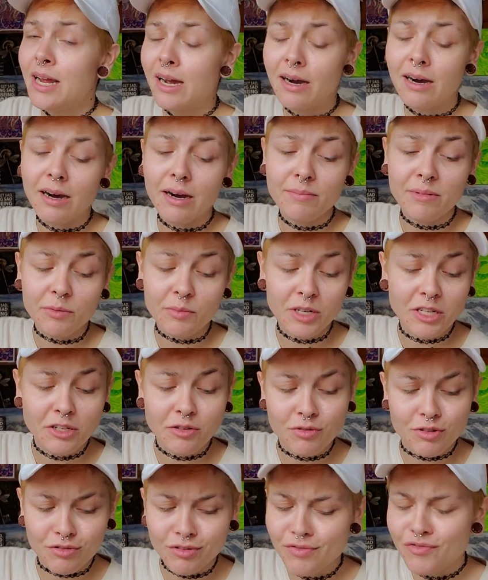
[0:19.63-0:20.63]
I went
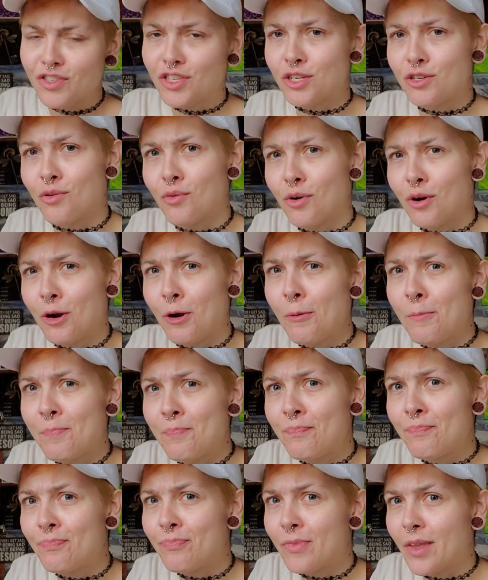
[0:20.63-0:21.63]
to a thrift store,
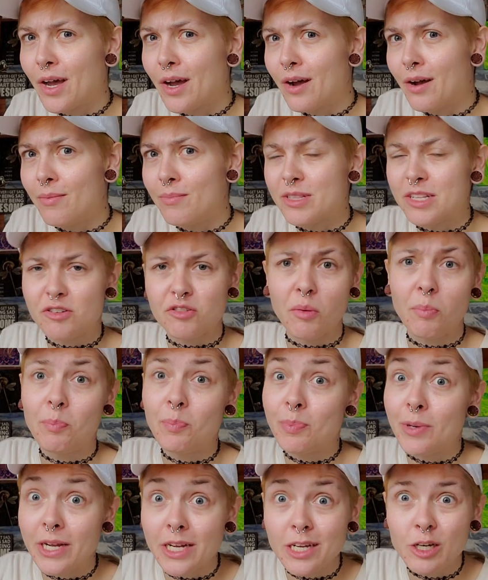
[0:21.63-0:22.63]
and there's a
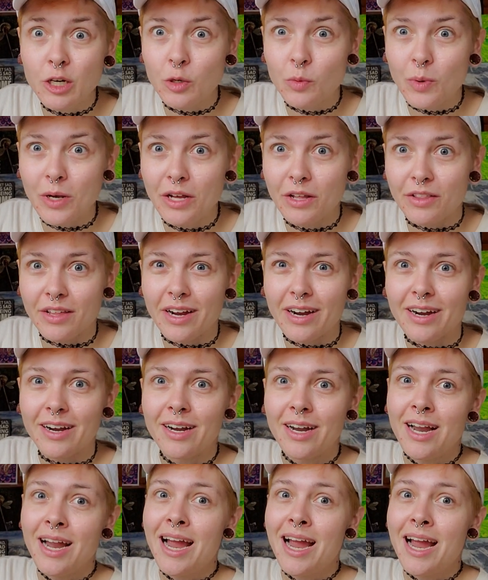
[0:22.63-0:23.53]
big Goodwill there,